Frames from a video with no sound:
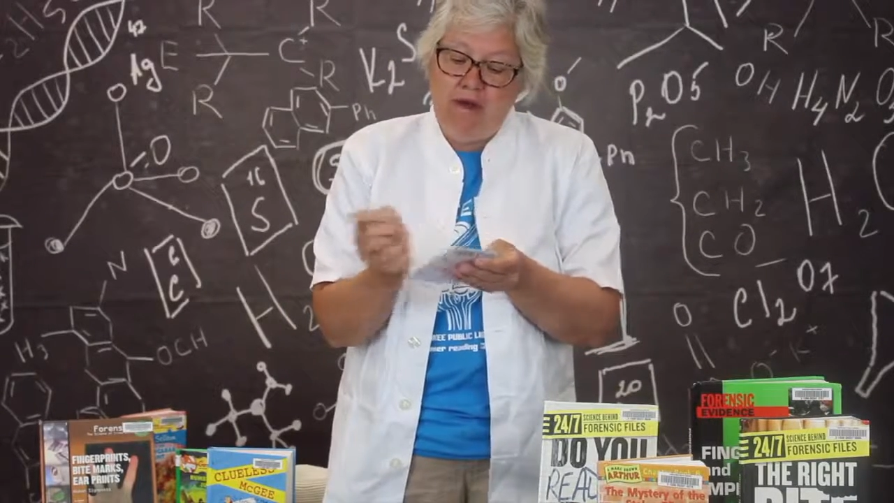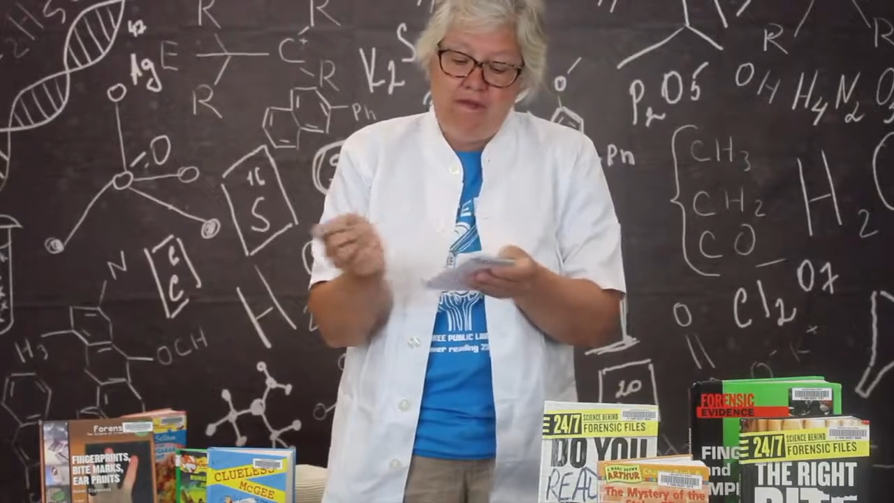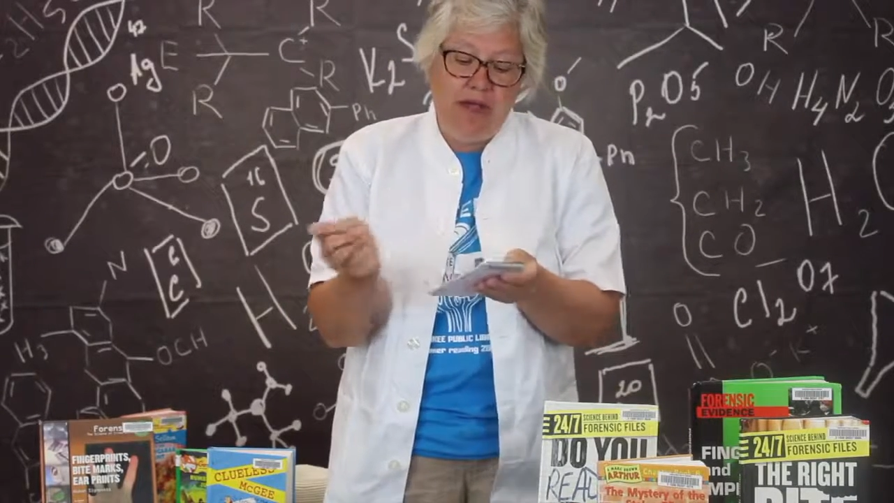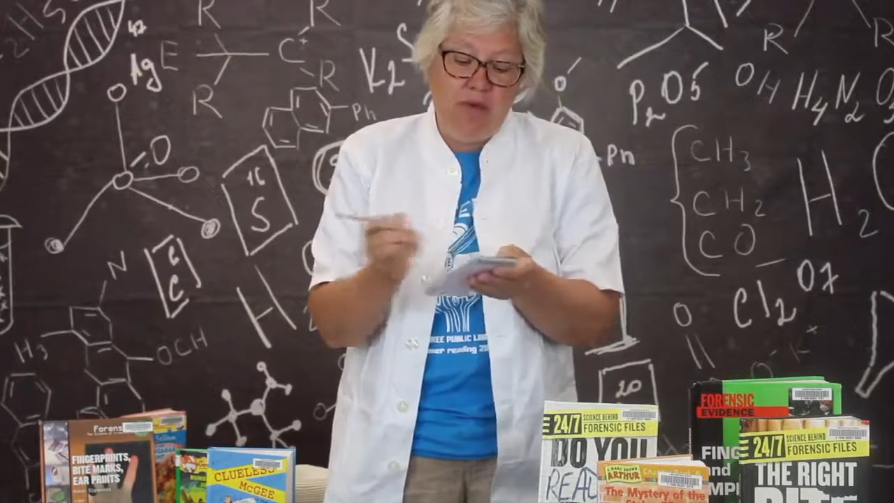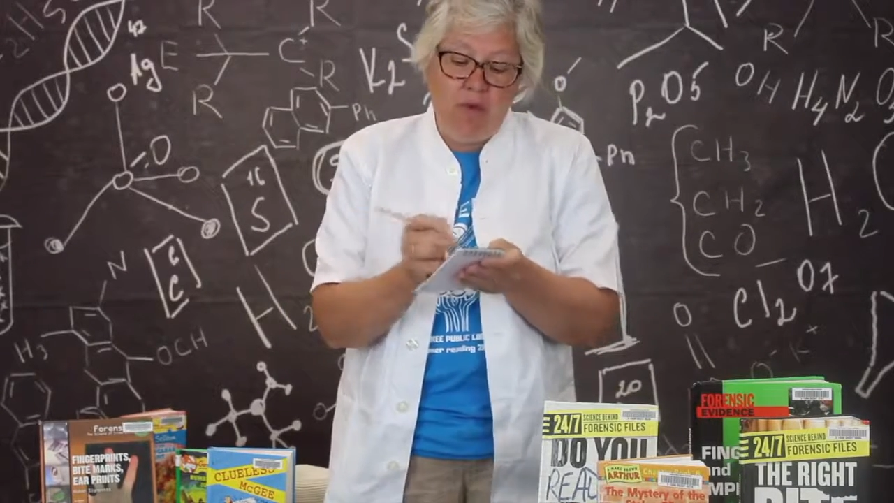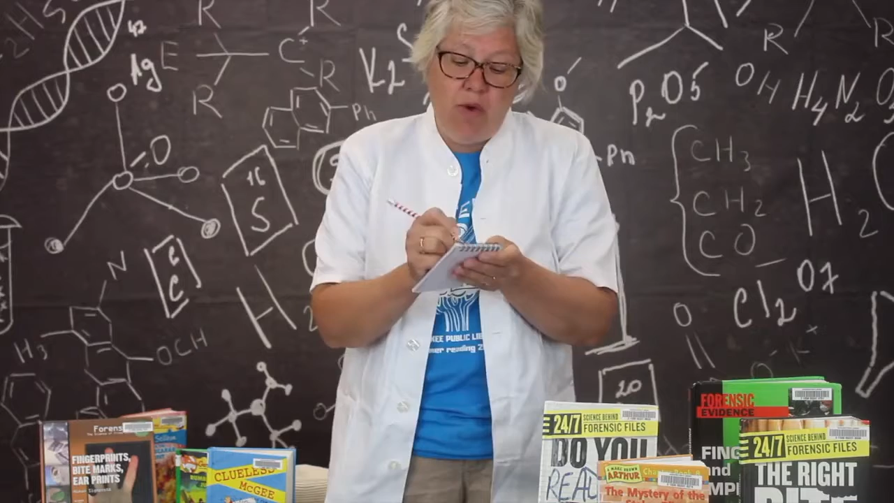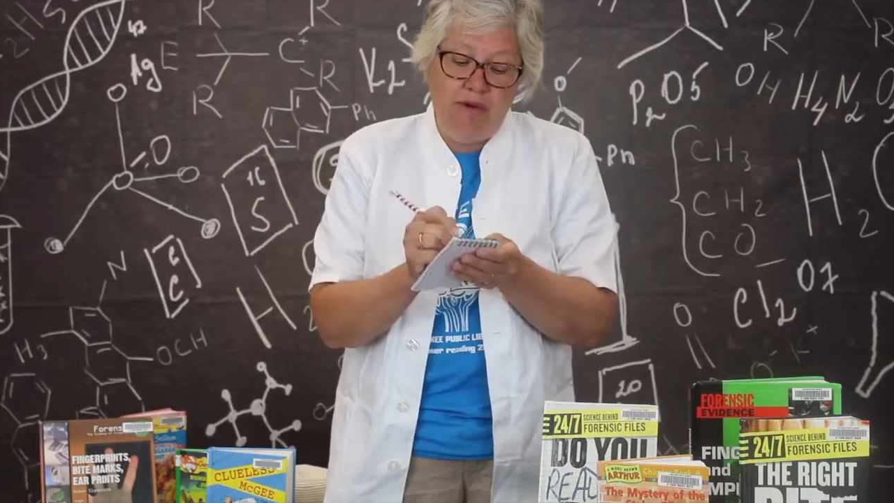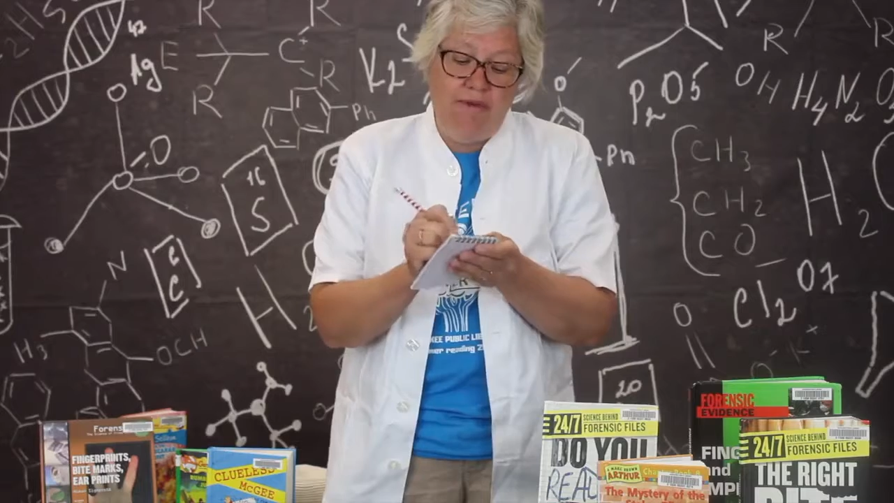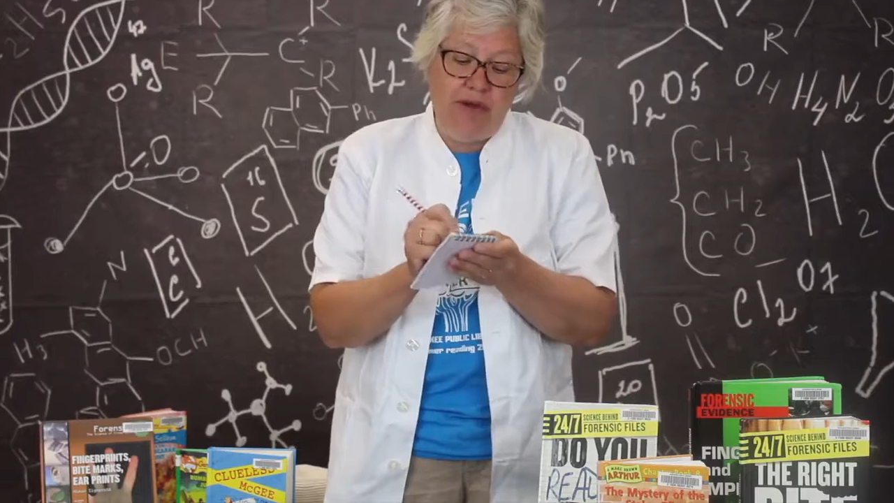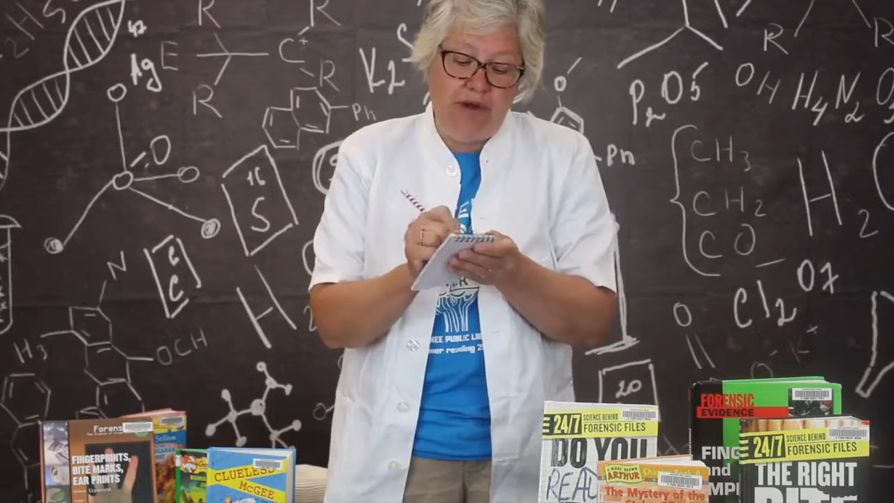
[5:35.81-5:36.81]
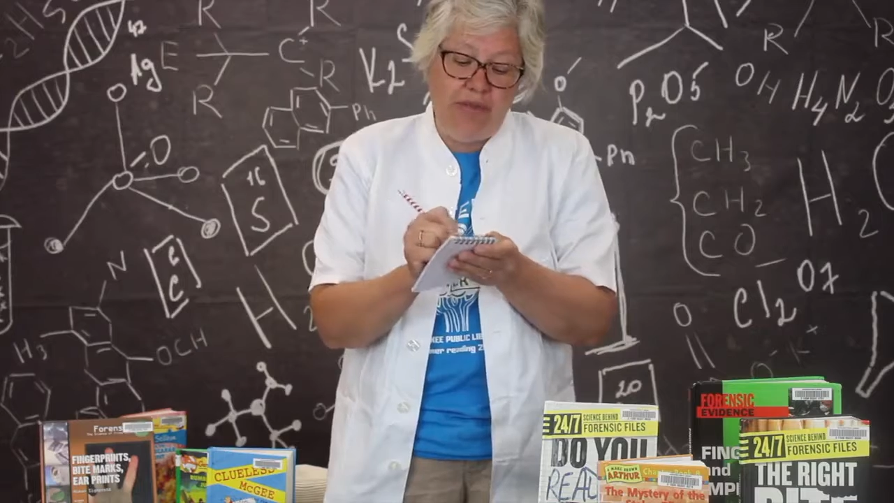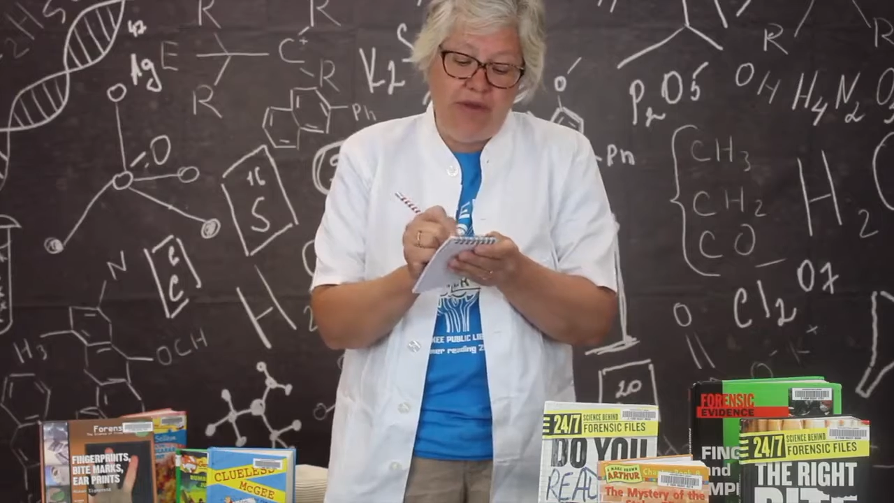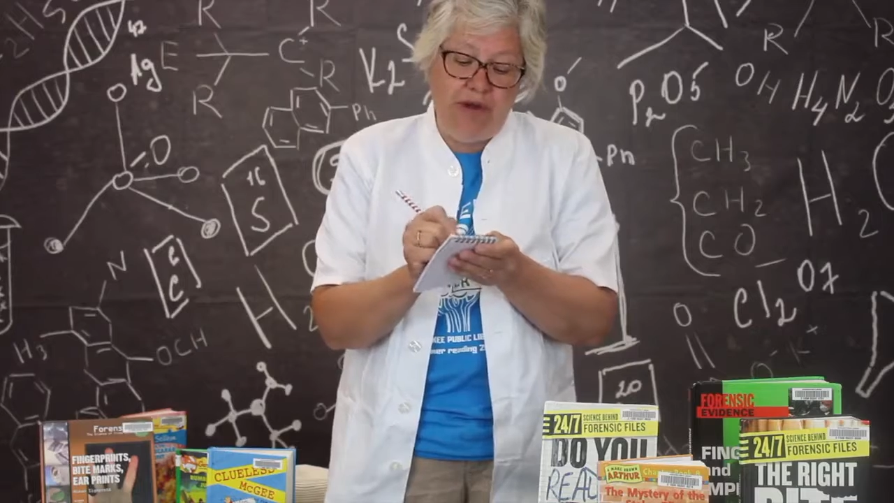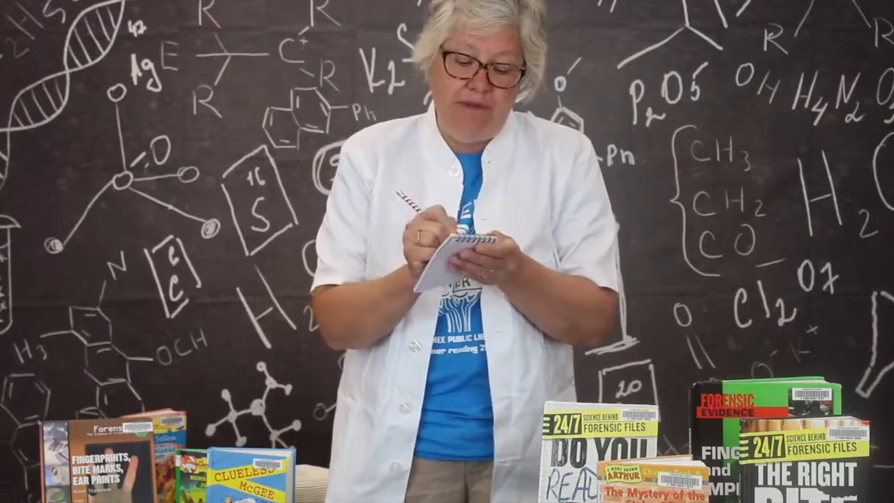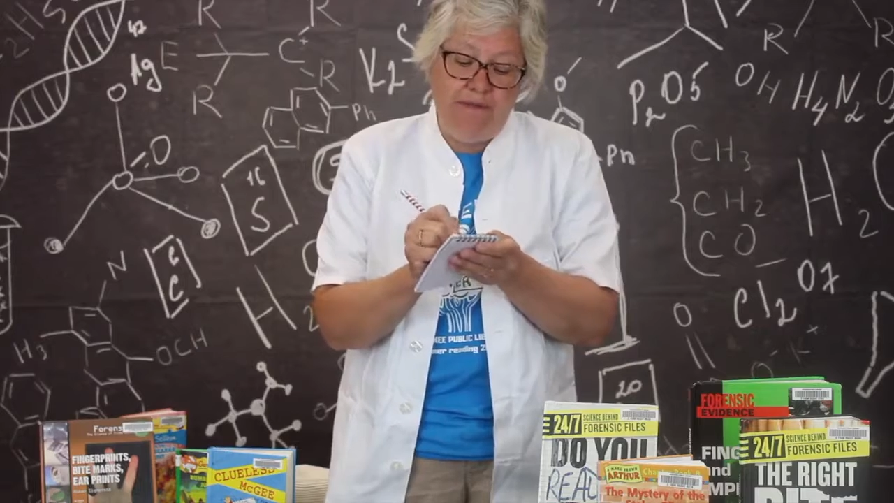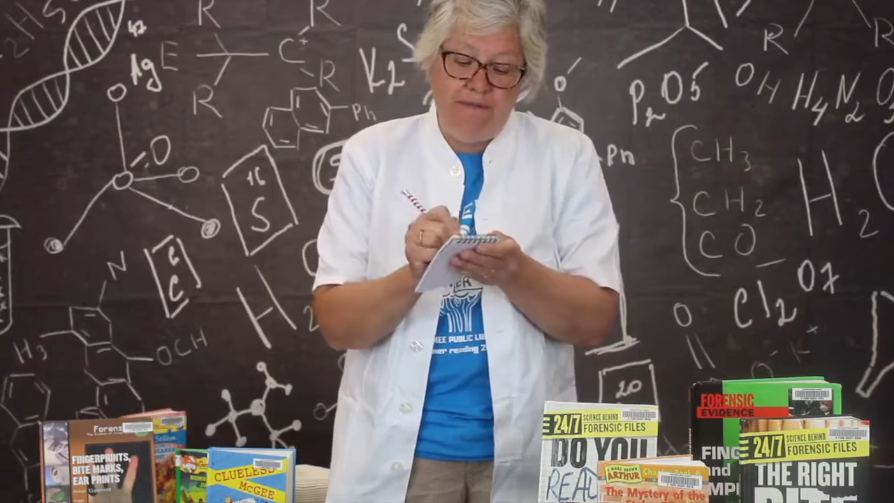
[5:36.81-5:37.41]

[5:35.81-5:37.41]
Found one fingerprint,